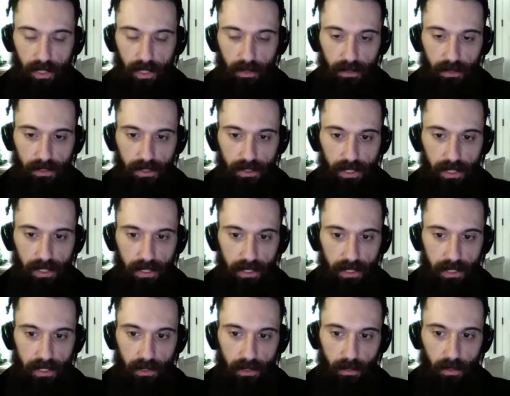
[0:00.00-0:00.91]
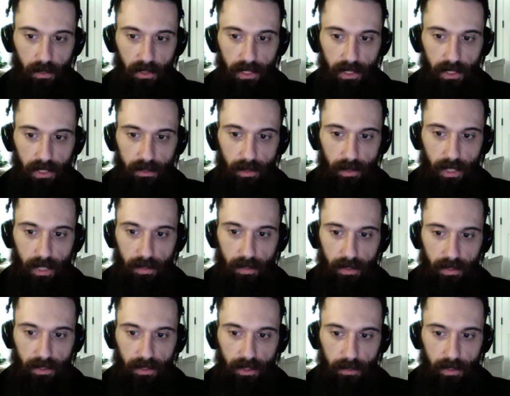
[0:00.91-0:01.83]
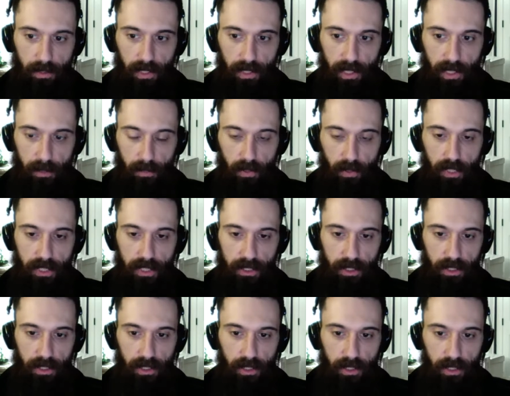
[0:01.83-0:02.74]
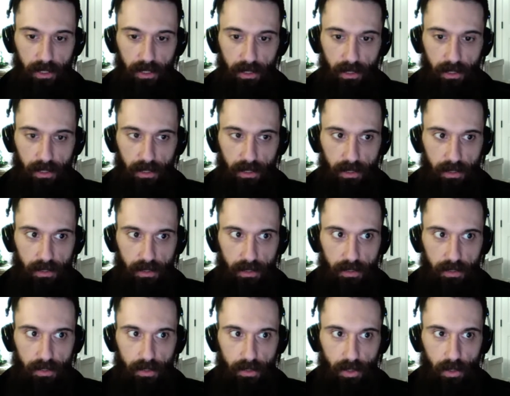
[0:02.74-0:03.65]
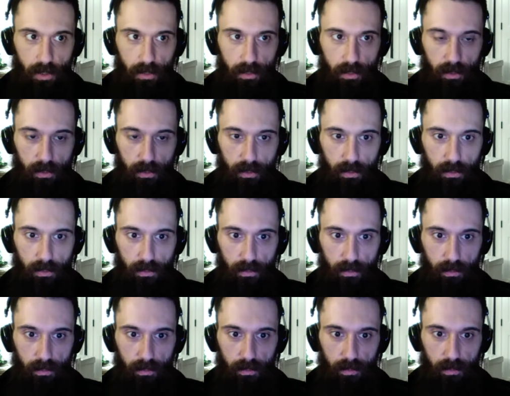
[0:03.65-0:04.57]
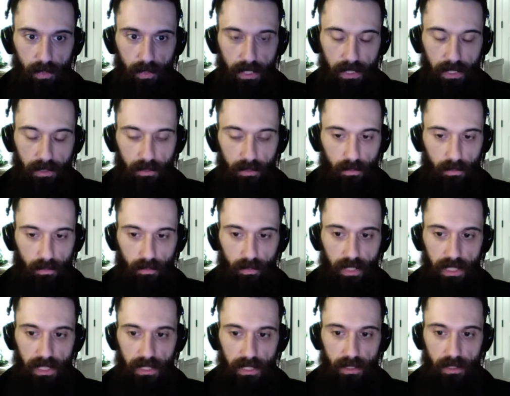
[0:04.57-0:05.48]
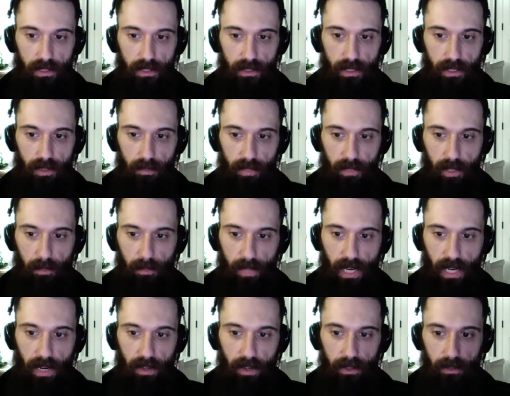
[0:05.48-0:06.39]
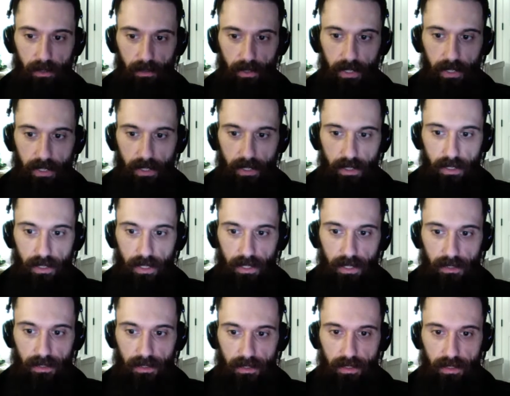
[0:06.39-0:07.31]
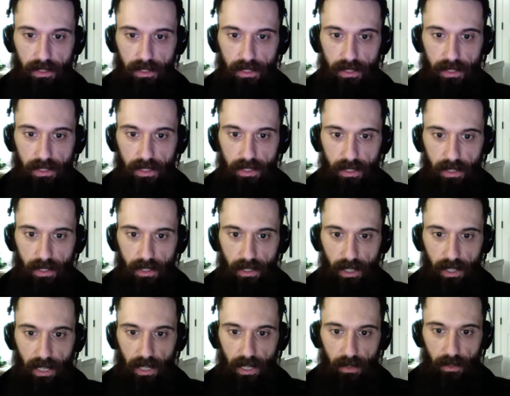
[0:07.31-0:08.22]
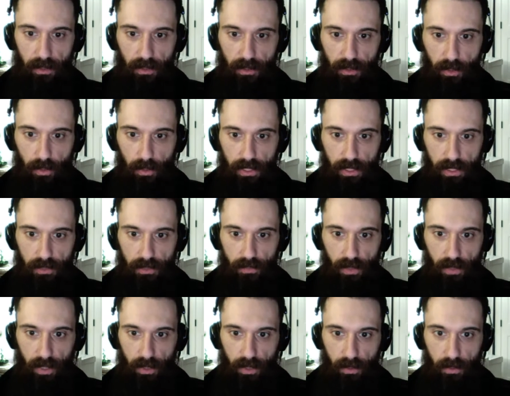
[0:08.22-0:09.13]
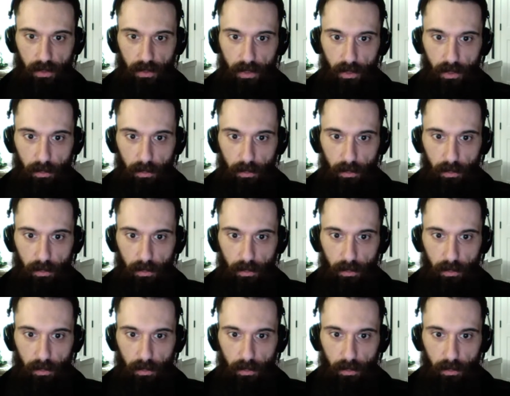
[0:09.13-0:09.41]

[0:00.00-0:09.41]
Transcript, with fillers: would say, equally as popular, something like Preacher, you don't like read them comparatively and see how the stories flow. Oh,